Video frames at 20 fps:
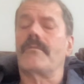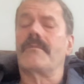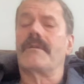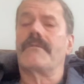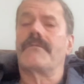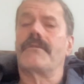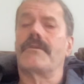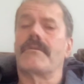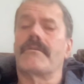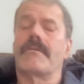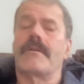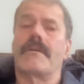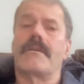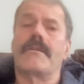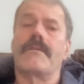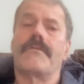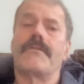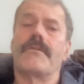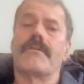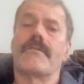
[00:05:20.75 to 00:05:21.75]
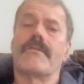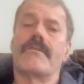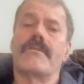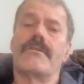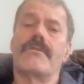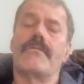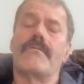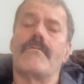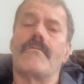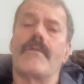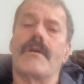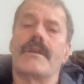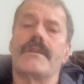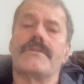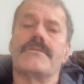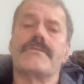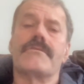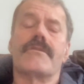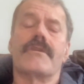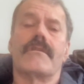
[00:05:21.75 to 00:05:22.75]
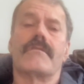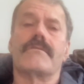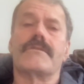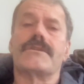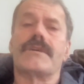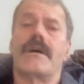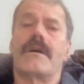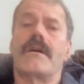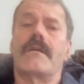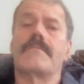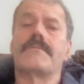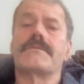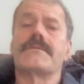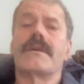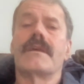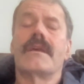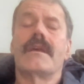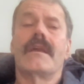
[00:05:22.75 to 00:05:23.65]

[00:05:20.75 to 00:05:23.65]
But if you're going to do 1 and 2 color jobs,